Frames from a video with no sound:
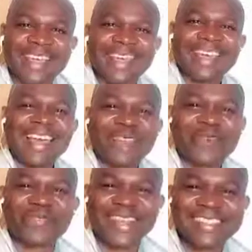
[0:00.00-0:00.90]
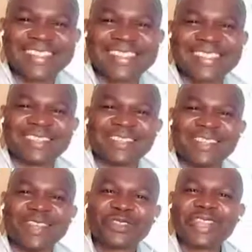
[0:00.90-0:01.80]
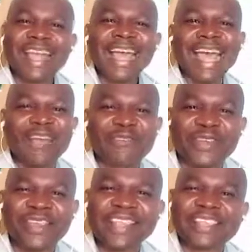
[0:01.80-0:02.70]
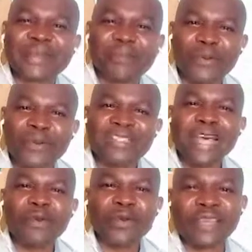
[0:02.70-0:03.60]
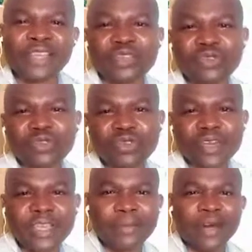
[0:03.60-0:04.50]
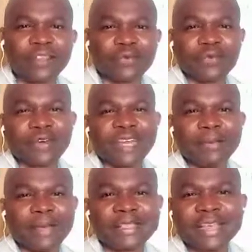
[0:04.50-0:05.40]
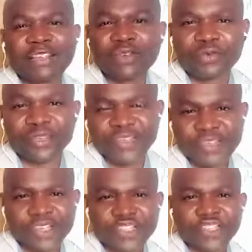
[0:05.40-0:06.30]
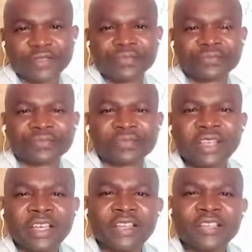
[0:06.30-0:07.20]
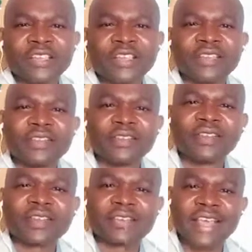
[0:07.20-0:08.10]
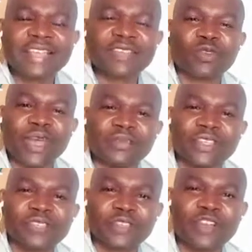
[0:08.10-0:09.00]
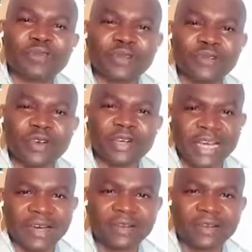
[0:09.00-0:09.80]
Hello, friends. Today, I feel it's important we begin to talk about the fundamentals of research. You see, research we have discussed before now